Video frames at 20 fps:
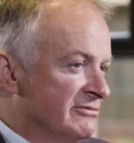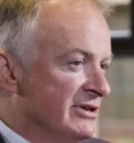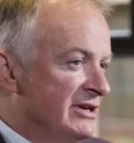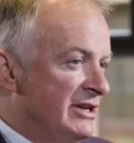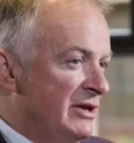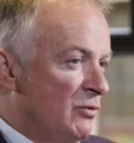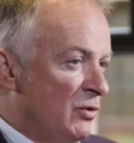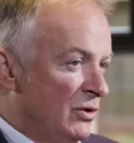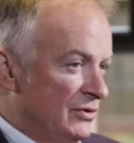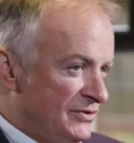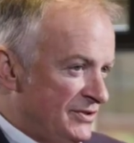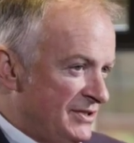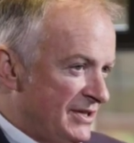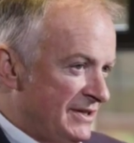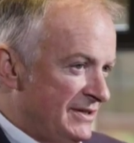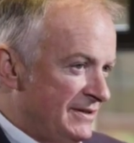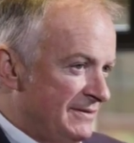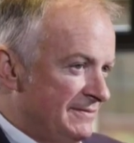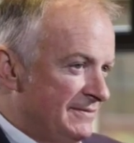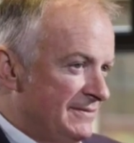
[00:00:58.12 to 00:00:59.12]
really
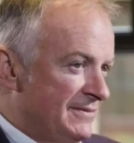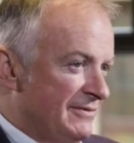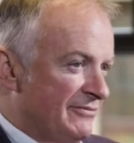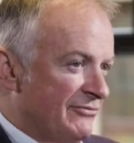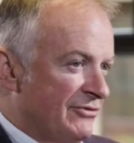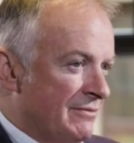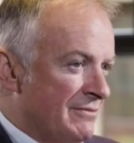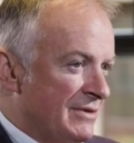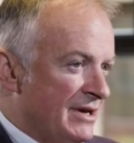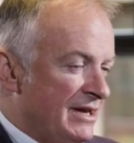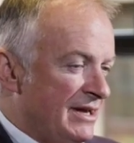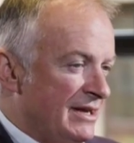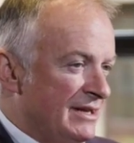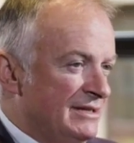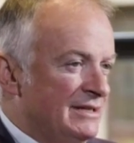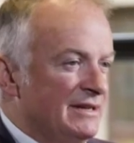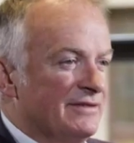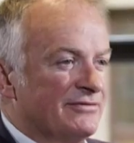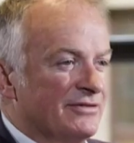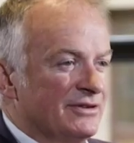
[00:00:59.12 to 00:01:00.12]
wanted from a
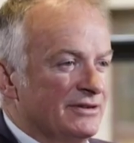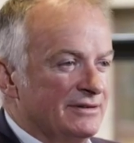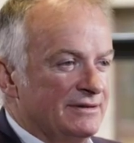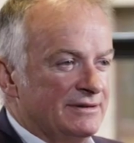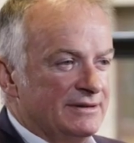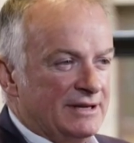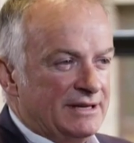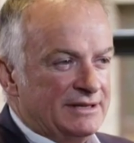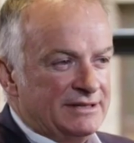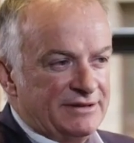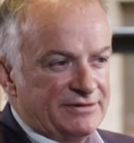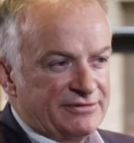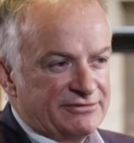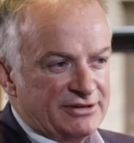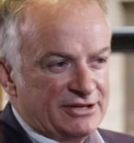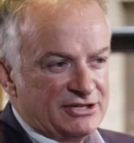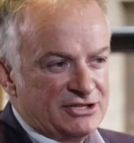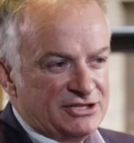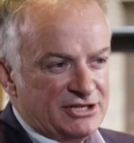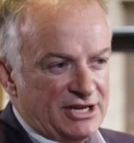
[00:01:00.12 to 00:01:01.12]
different and
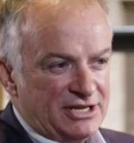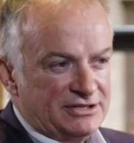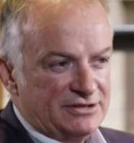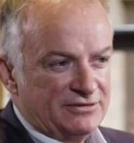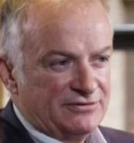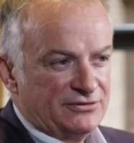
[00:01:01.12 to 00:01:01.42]
differentiated